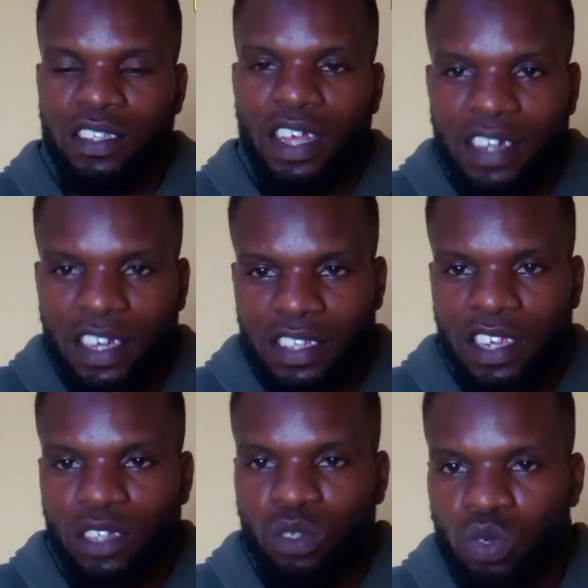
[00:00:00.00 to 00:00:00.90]
is
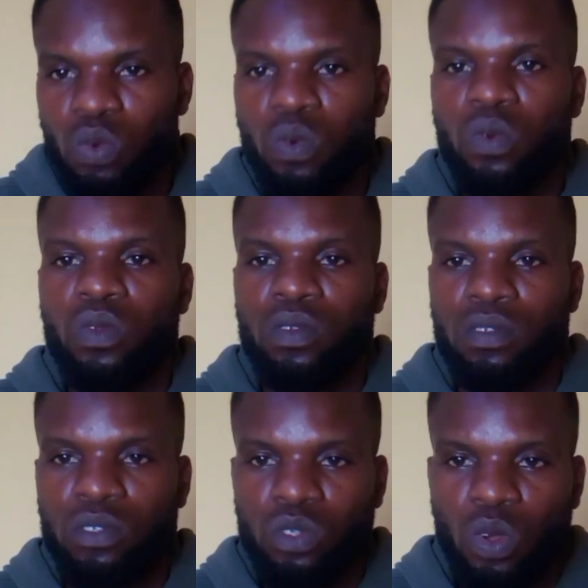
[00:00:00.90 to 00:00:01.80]
addicted to.
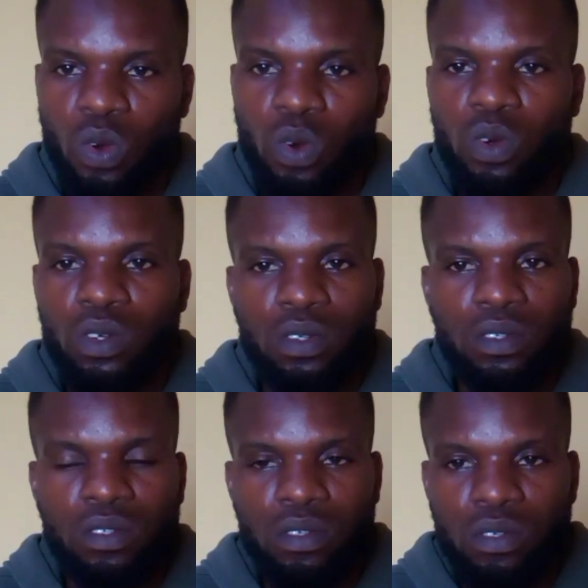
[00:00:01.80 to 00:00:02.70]

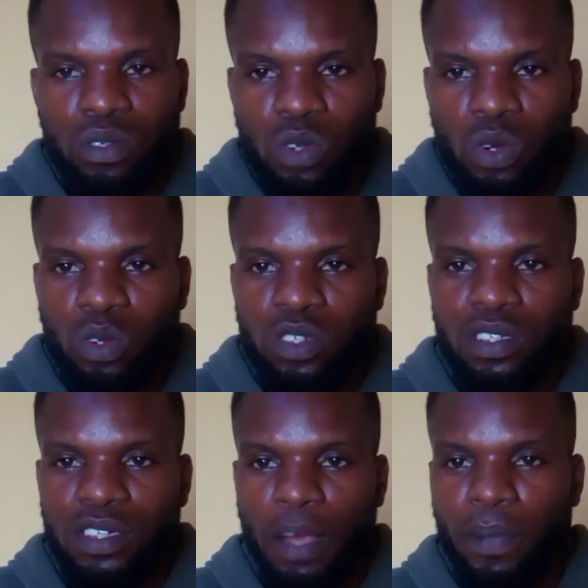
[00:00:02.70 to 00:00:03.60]
So
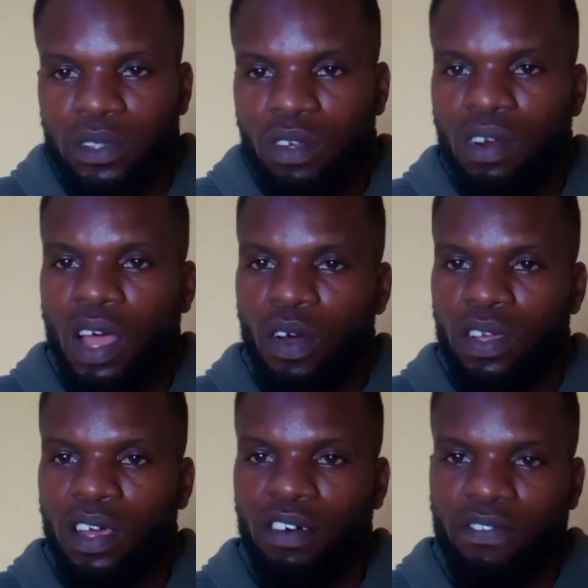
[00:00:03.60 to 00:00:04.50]
use that particular
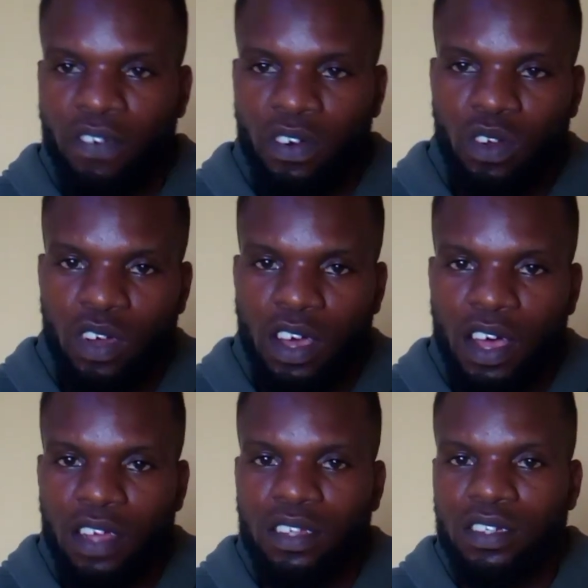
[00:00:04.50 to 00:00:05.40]
oil for your
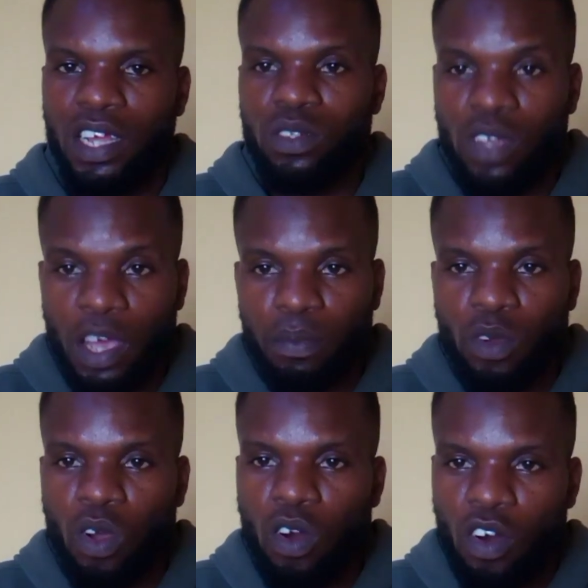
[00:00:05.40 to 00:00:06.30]
car. That will
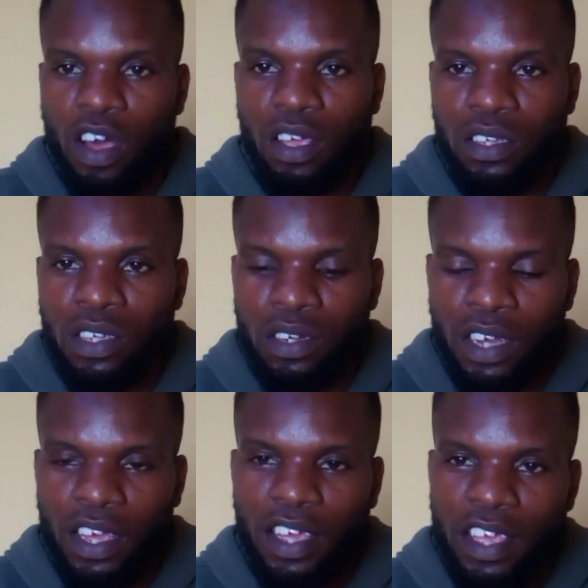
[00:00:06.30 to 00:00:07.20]
help
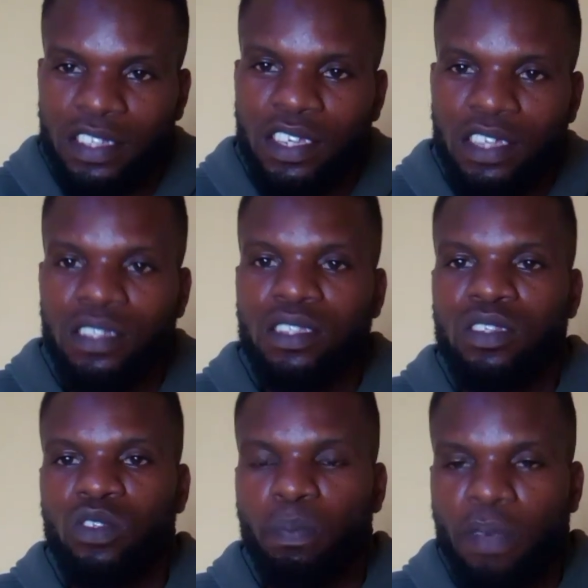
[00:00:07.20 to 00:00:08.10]
the
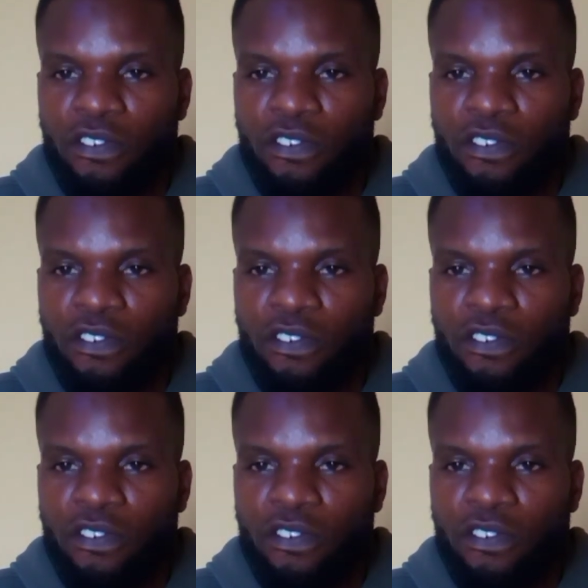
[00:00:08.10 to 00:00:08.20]
engine to